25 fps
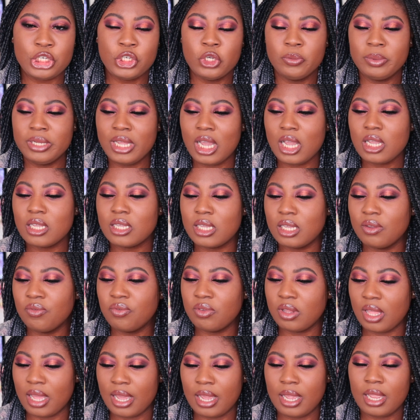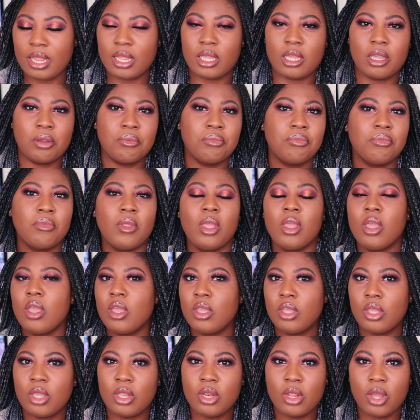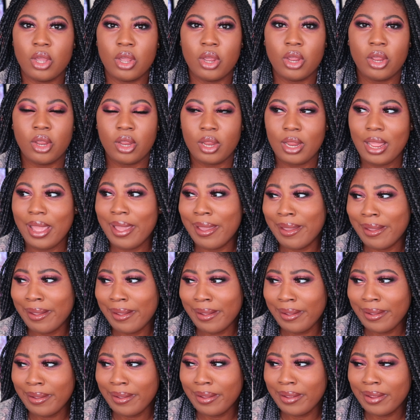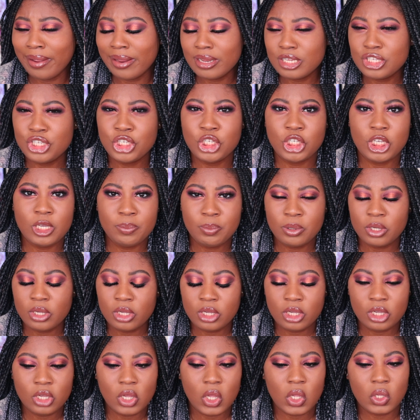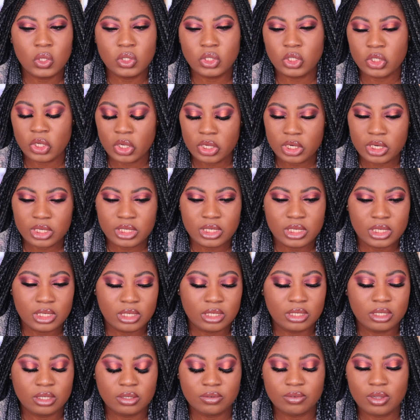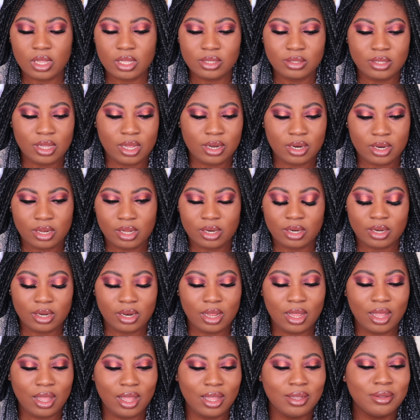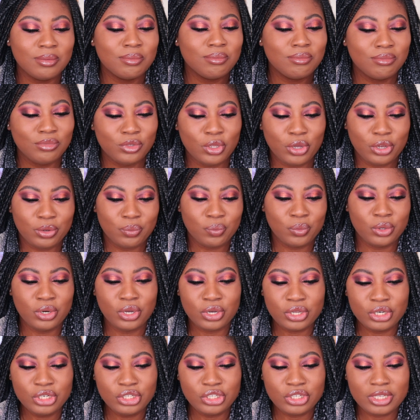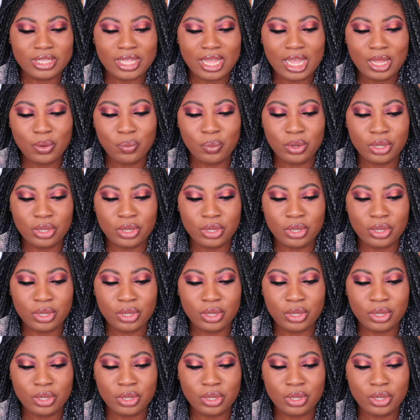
Normally I give like, you know, a cheaper alternative, No, we're not gonna do that.